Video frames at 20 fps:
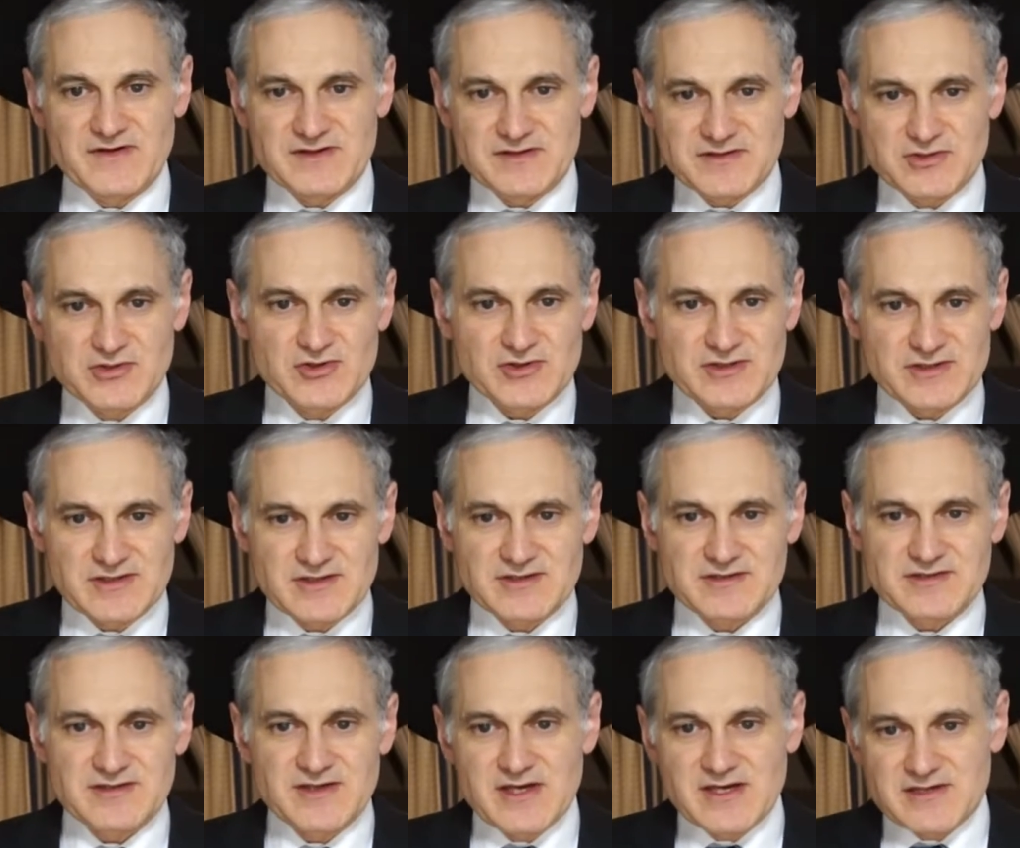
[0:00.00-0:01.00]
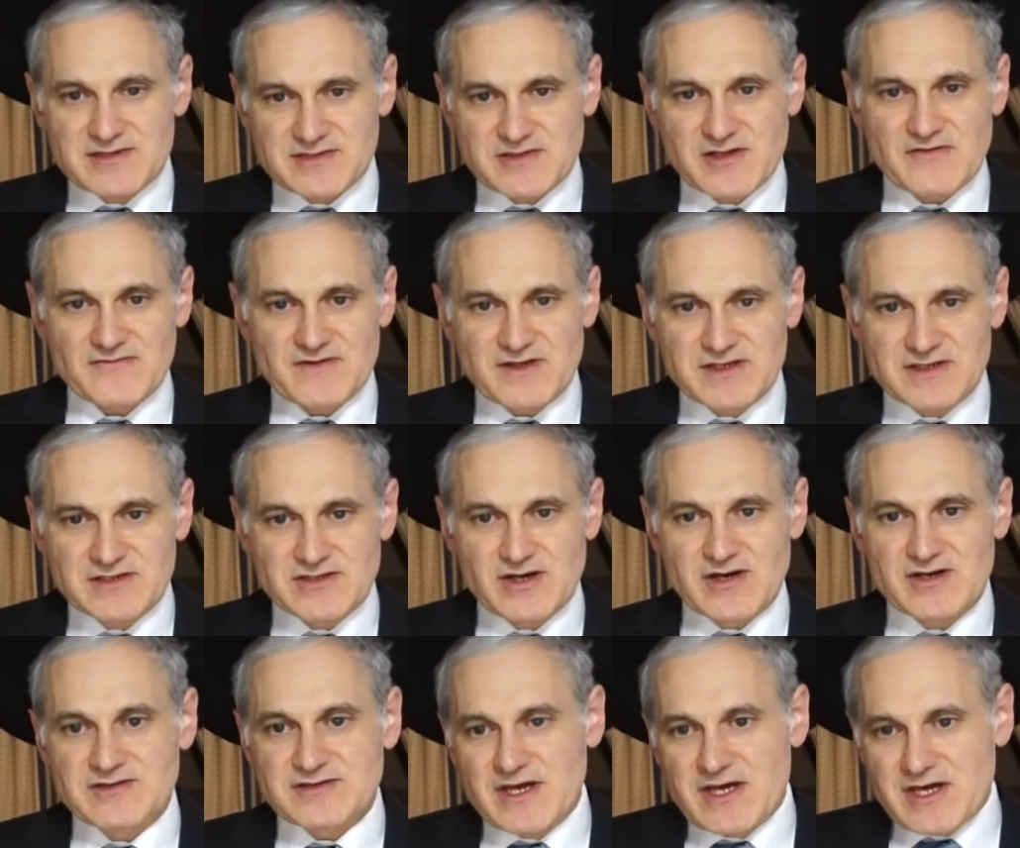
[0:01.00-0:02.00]
His goodness, stuff that he
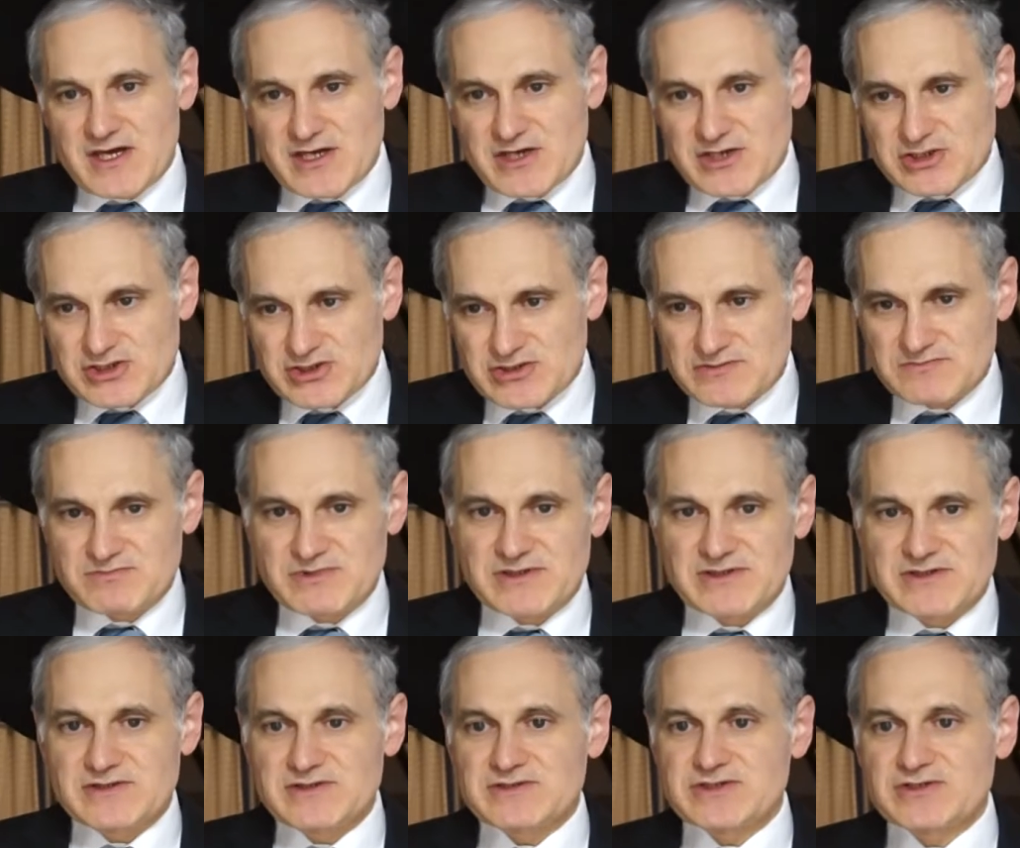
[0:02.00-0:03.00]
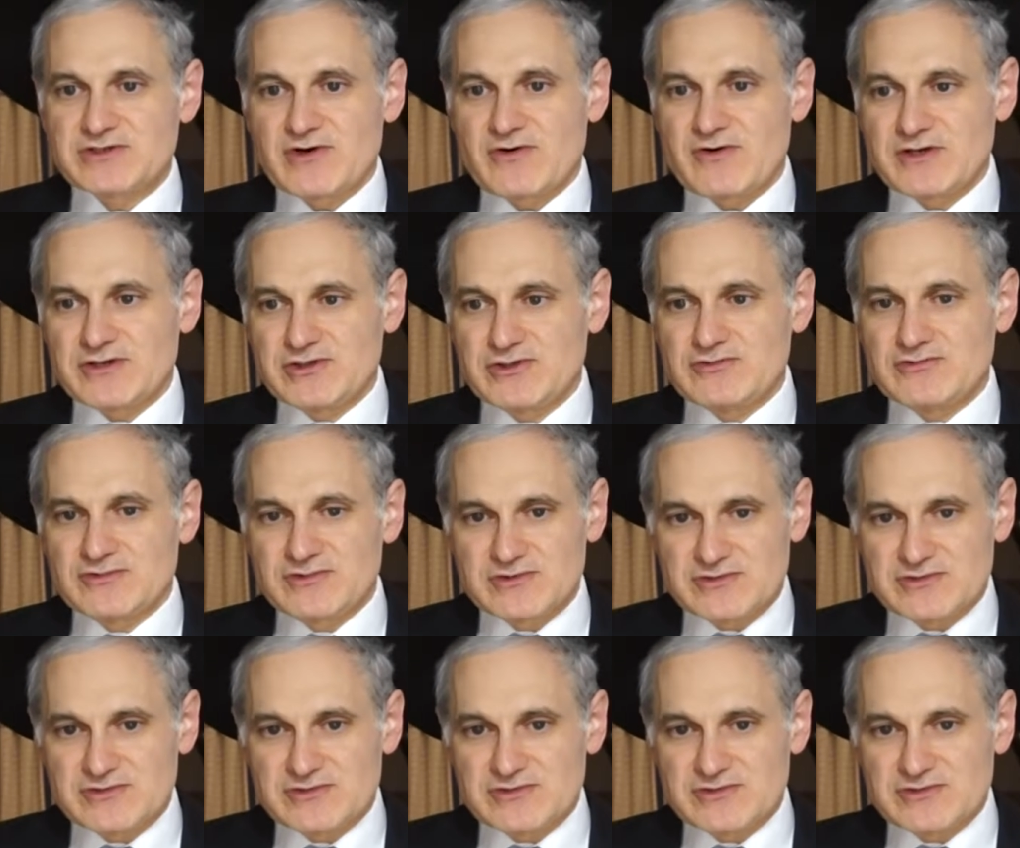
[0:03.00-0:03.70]
does, should go on you.